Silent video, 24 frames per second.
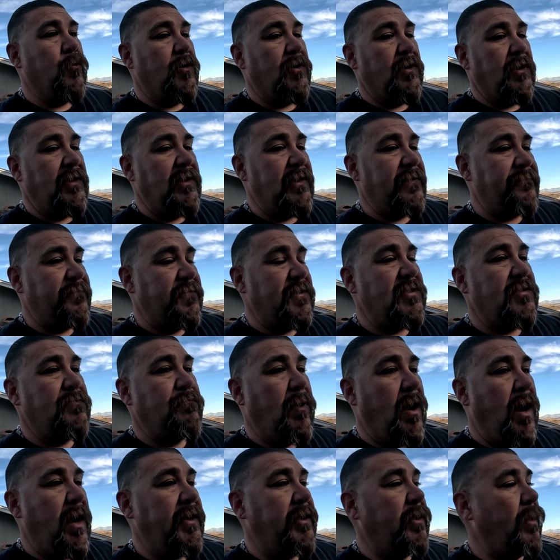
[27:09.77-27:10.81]
We're going to lift this
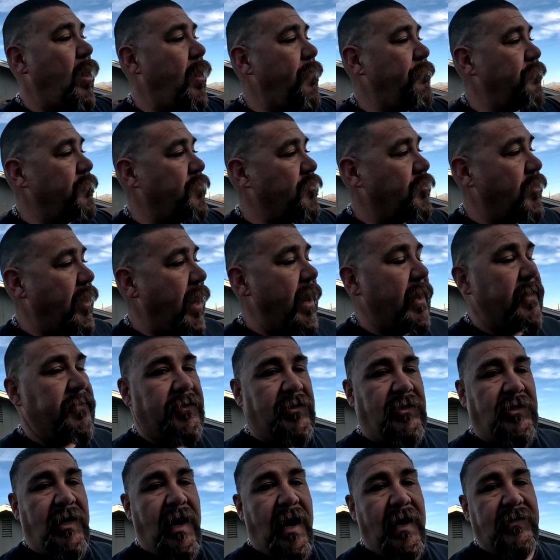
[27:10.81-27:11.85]
body off and drag
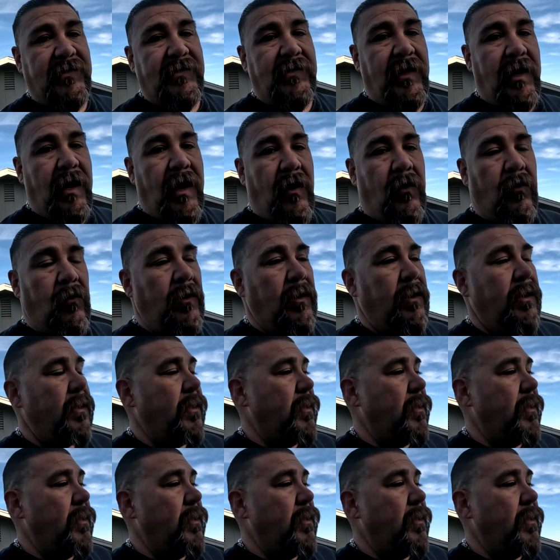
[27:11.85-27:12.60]
the chassis out,